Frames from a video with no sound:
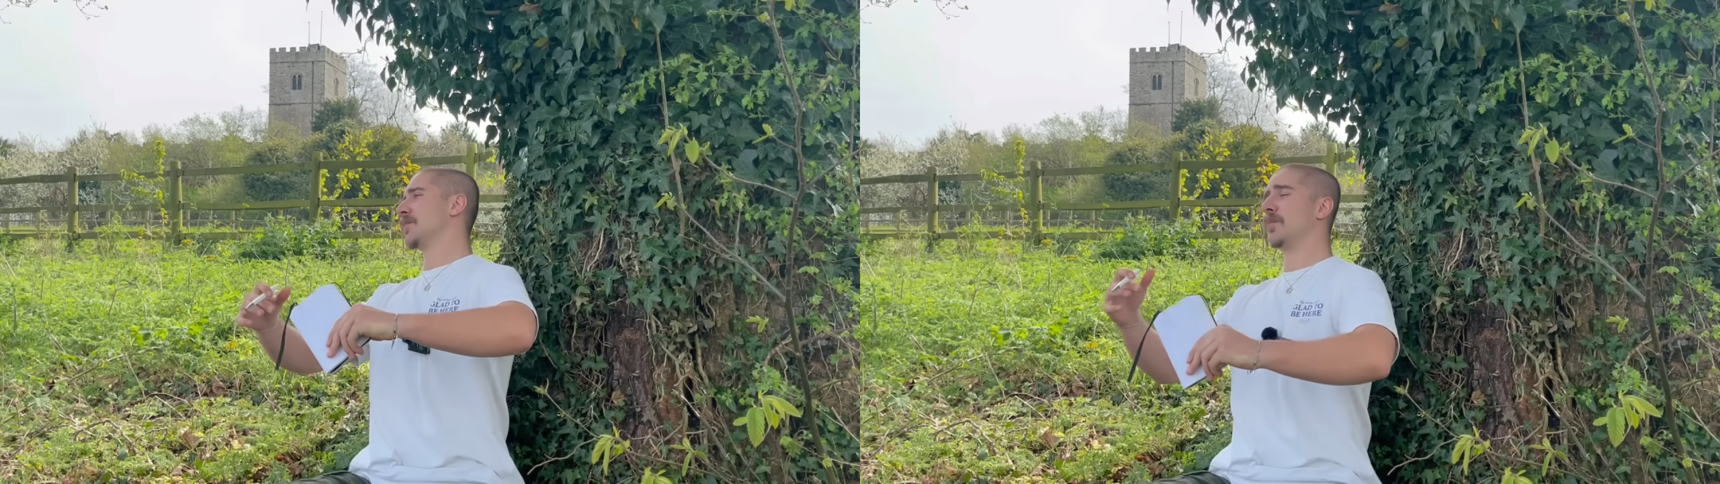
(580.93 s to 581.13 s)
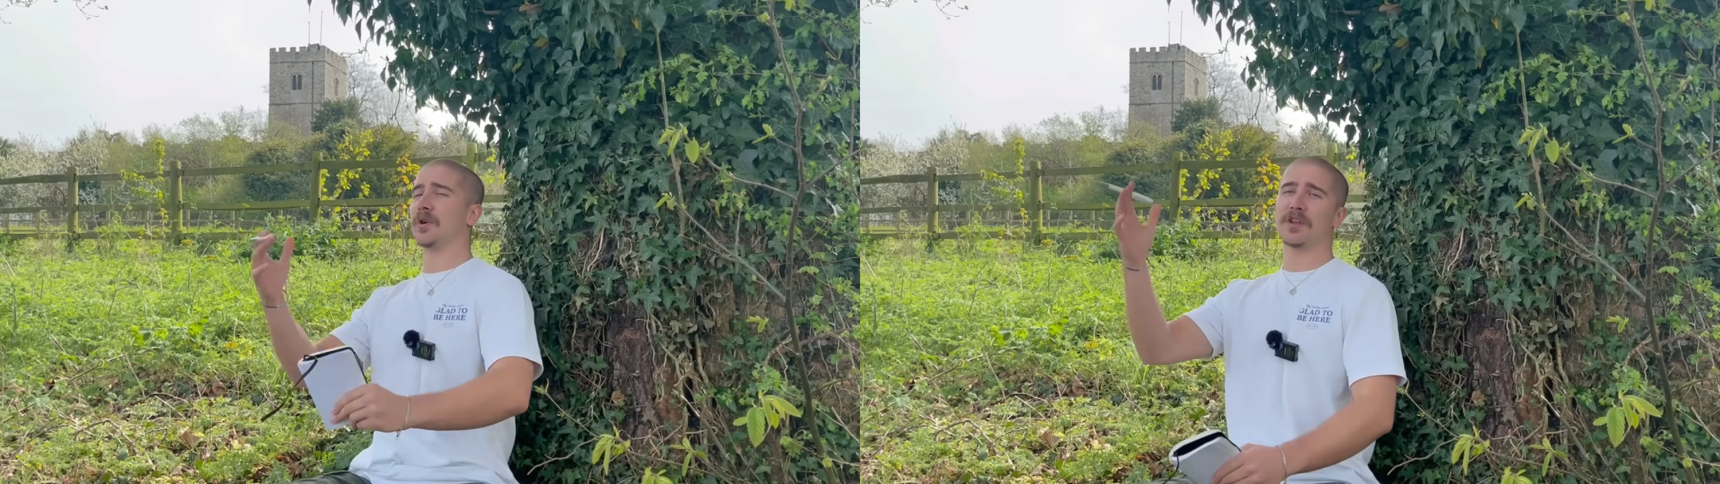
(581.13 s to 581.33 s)

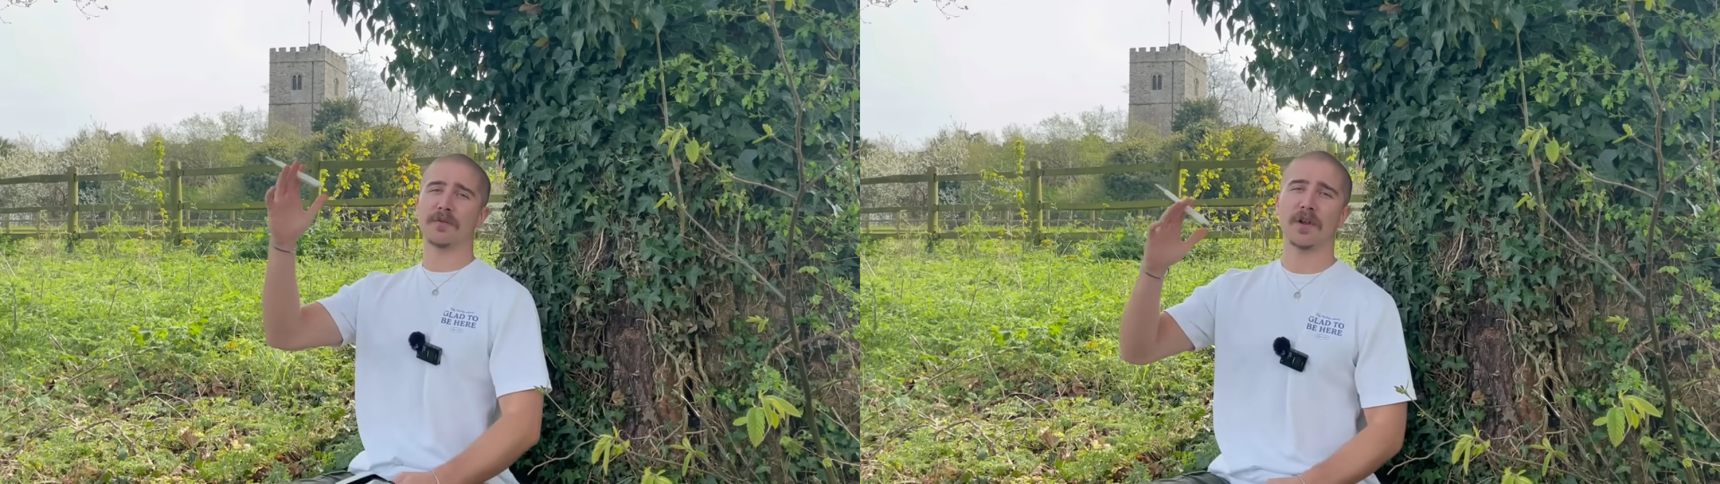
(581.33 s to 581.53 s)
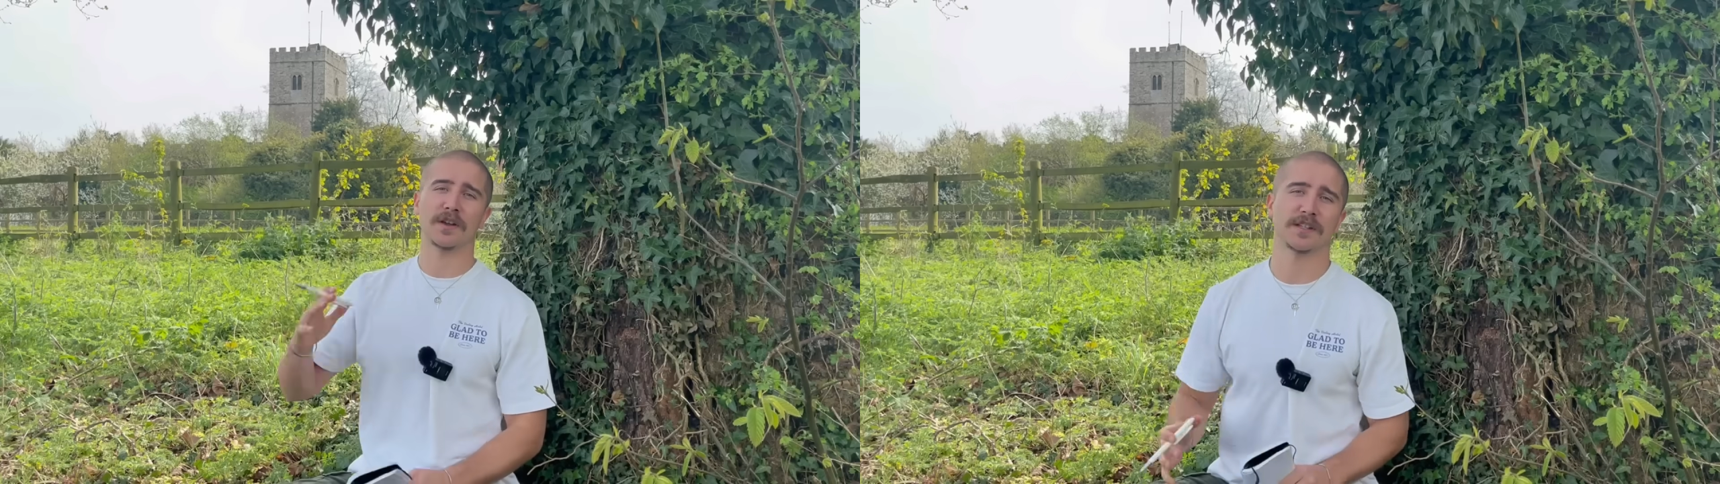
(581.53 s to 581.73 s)
book your
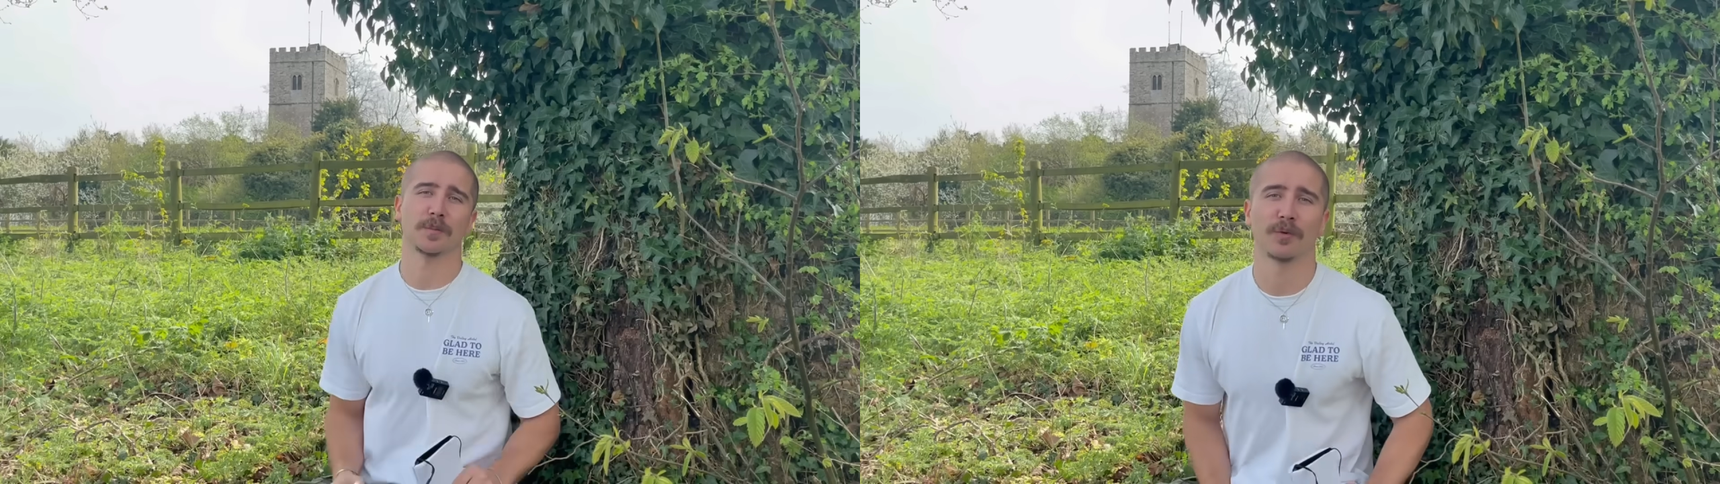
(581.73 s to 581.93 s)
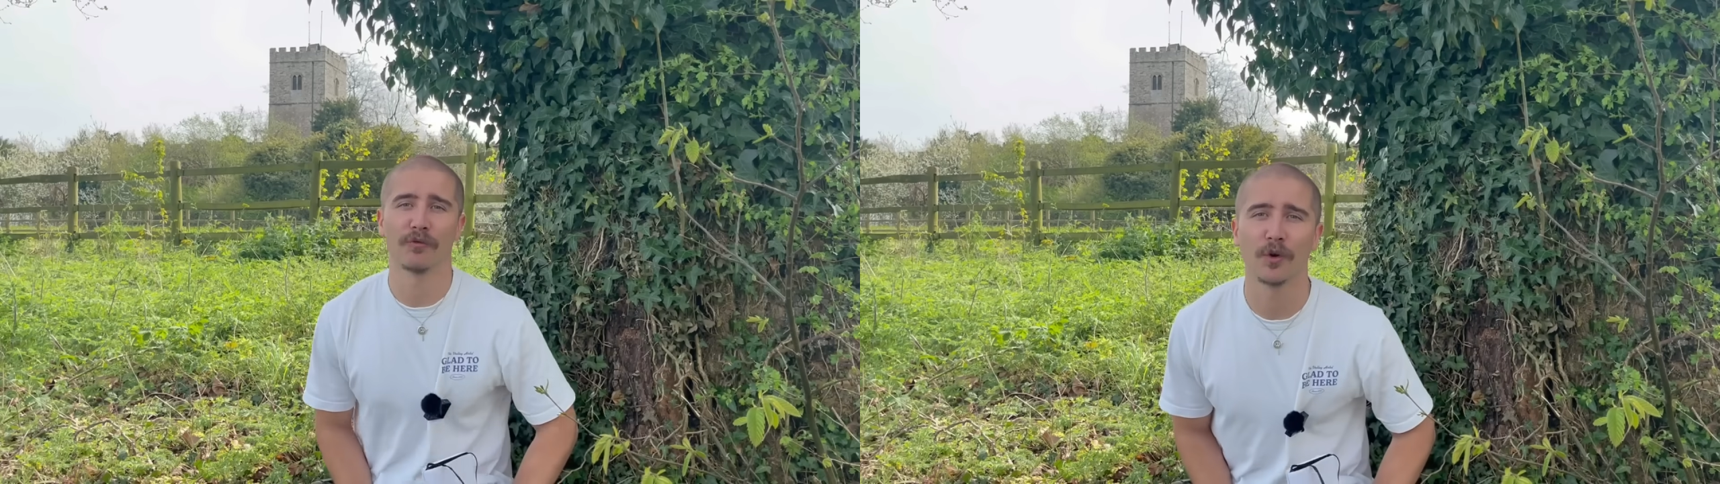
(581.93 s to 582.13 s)
flight to
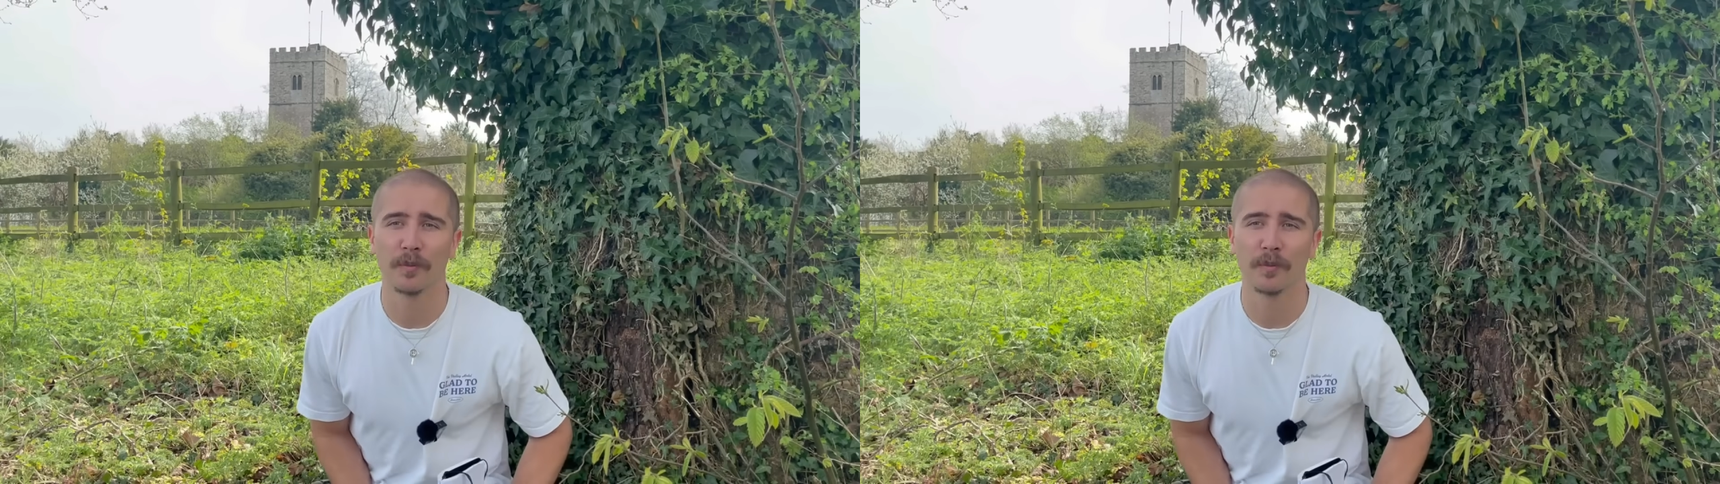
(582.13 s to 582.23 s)
Peru,